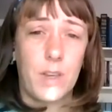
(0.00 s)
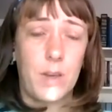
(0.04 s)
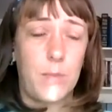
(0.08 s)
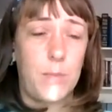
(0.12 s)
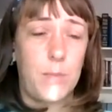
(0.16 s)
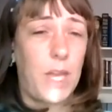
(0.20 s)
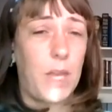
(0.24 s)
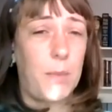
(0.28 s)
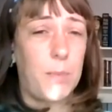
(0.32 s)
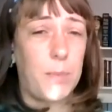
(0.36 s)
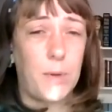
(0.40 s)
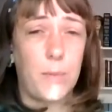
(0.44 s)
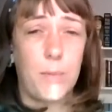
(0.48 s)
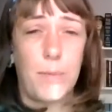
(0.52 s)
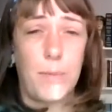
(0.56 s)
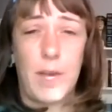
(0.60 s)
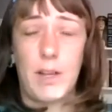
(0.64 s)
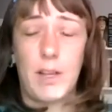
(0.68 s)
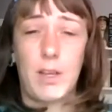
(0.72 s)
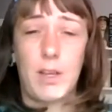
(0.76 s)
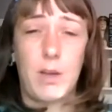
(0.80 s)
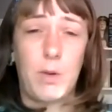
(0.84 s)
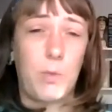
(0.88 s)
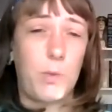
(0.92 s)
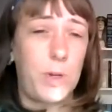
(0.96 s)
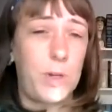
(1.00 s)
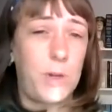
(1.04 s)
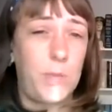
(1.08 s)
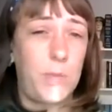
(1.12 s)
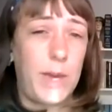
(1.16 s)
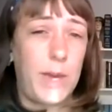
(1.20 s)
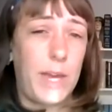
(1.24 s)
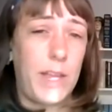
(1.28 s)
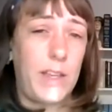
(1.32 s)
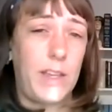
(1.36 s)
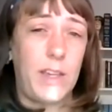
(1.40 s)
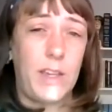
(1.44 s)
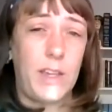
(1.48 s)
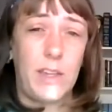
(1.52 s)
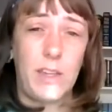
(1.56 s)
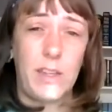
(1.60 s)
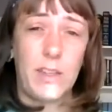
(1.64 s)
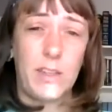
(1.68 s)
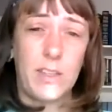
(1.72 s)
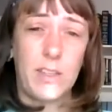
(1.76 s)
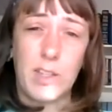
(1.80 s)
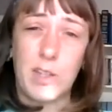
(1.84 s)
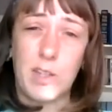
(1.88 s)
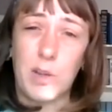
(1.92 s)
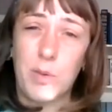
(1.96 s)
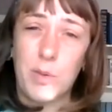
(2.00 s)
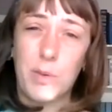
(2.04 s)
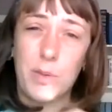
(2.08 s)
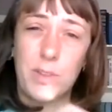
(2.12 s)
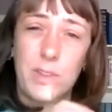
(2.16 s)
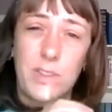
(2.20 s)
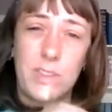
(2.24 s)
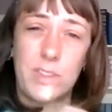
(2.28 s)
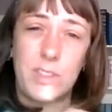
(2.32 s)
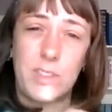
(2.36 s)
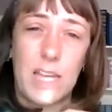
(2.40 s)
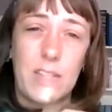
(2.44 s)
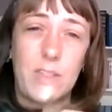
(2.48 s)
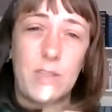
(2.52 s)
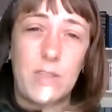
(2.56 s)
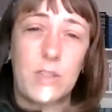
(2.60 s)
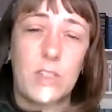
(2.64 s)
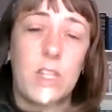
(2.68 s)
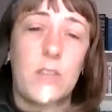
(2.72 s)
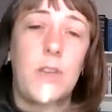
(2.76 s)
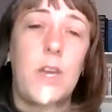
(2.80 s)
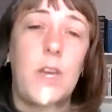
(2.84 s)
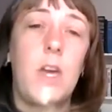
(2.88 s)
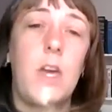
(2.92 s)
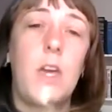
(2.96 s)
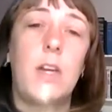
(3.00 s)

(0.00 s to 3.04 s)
paper bedding, wood bedding, you know, that sort of stuff.